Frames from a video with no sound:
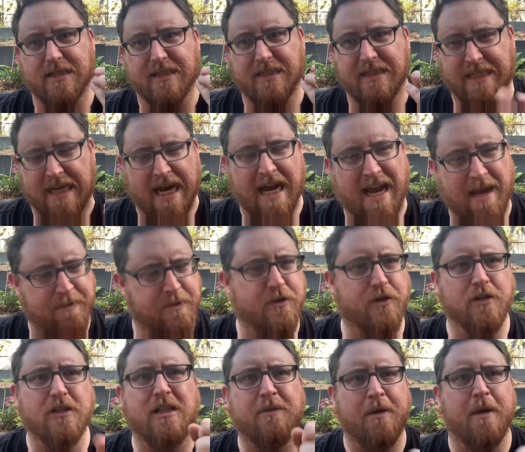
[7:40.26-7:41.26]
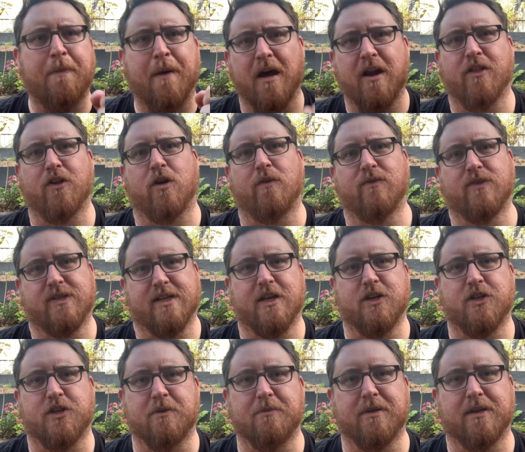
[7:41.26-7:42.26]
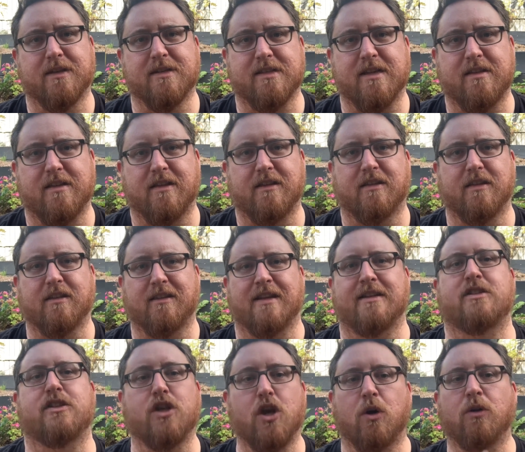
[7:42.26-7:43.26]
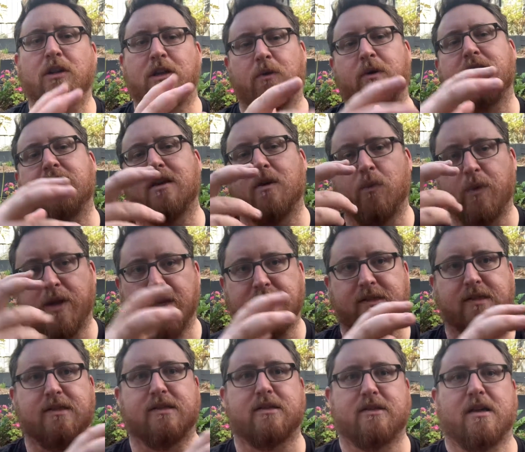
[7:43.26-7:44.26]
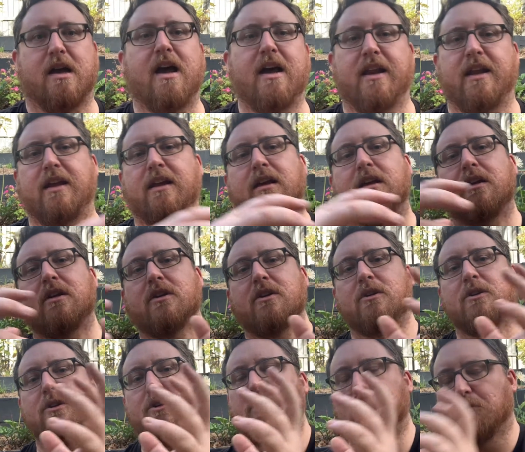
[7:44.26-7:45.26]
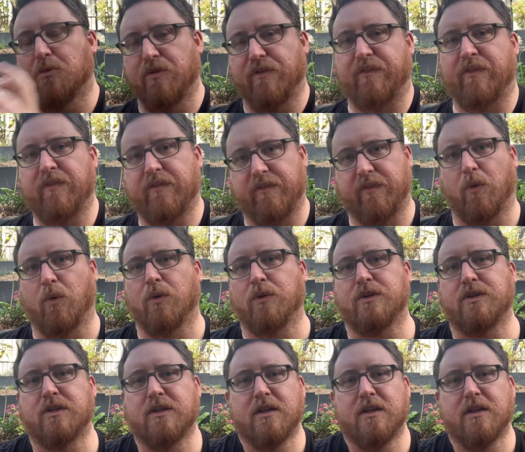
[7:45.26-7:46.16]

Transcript: yeah, absolutely be a part of the conversation, because I think that that's the only way that we as a society move forward.